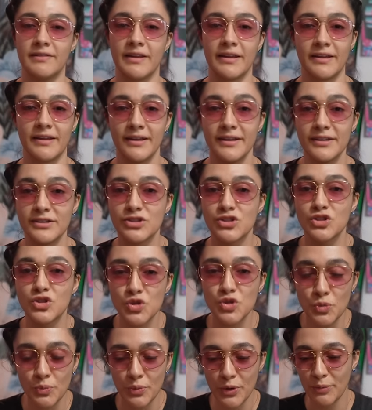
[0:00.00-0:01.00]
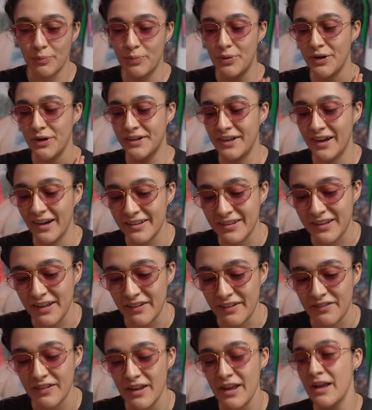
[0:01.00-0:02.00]
Like, it is super
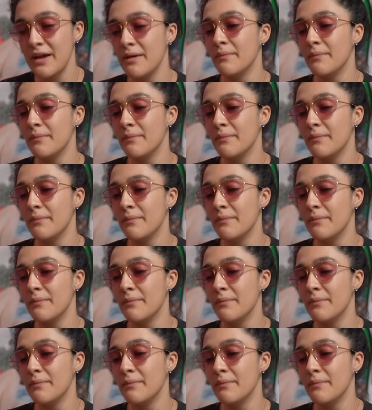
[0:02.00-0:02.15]
productive,